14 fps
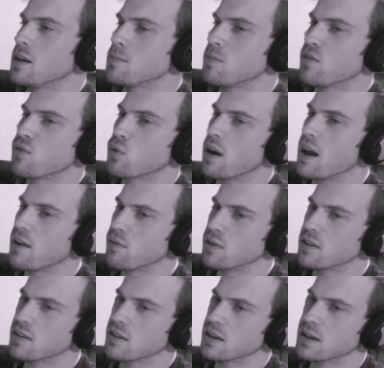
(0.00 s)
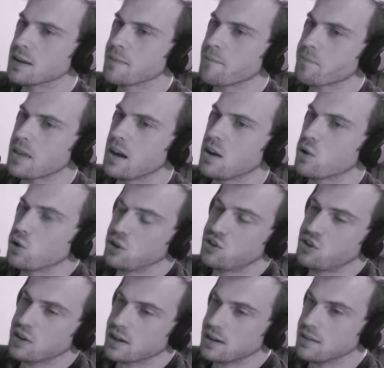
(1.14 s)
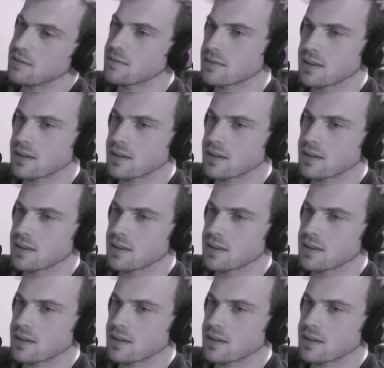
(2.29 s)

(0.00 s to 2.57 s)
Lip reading: before everything, or a chicken.